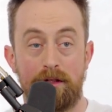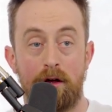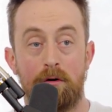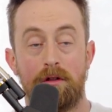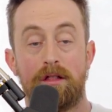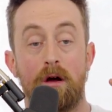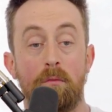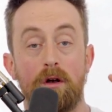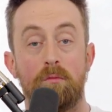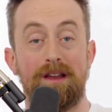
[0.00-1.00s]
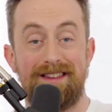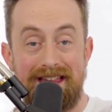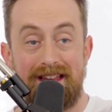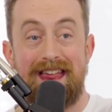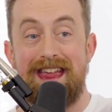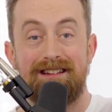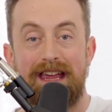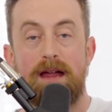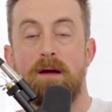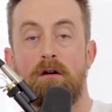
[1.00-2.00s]
So someone went in
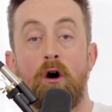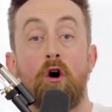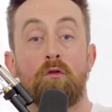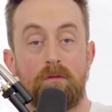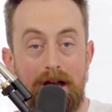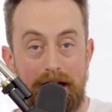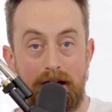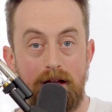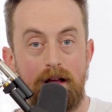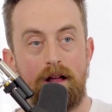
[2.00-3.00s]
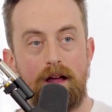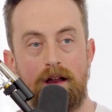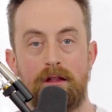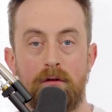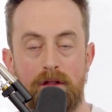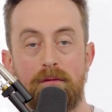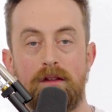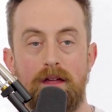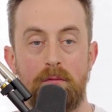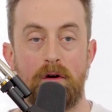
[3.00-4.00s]
and came out already. And so it was up
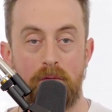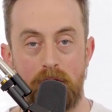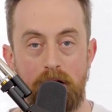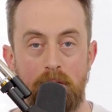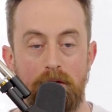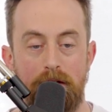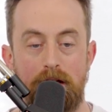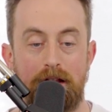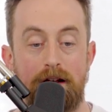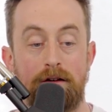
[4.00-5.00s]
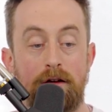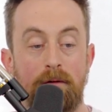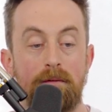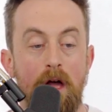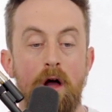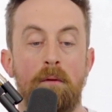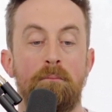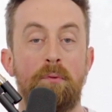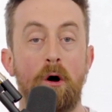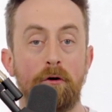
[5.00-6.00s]
to them what they decided to do.
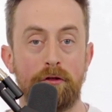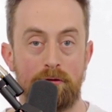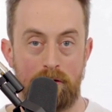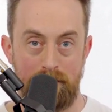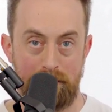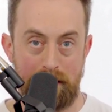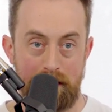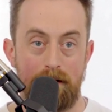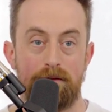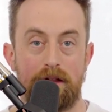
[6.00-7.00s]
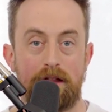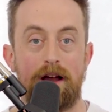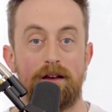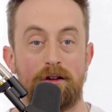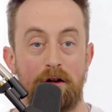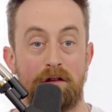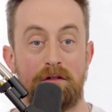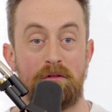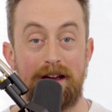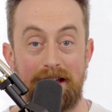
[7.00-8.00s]
Both groups decided to go
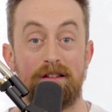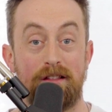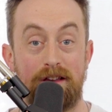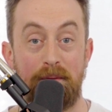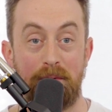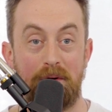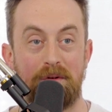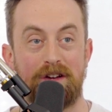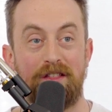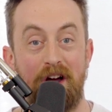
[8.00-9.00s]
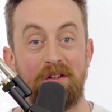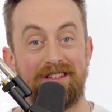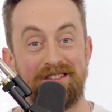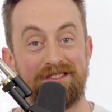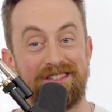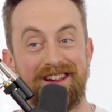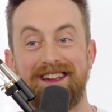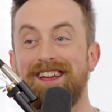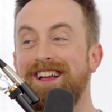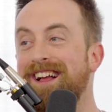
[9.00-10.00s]
straight into the temple, which I thought was
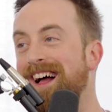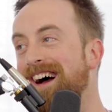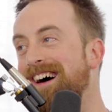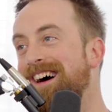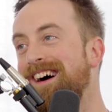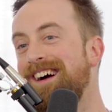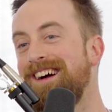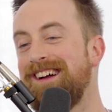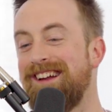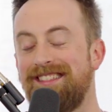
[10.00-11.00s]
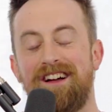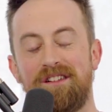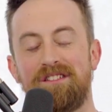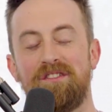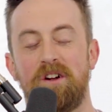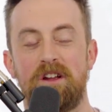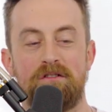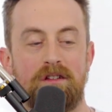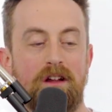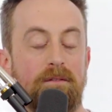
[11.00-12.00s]
interesting. I thought it was very
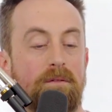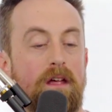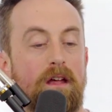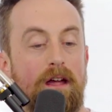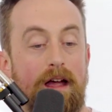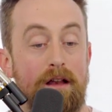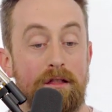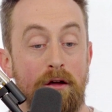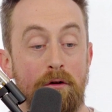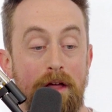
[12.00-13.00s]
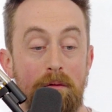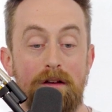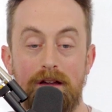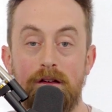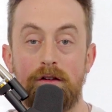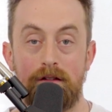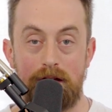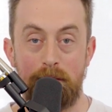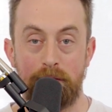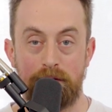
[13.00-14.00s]
interesting. And so they went into the
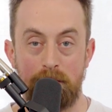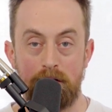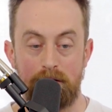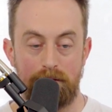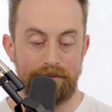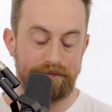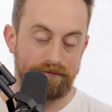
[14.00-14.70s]
temple to Merkel.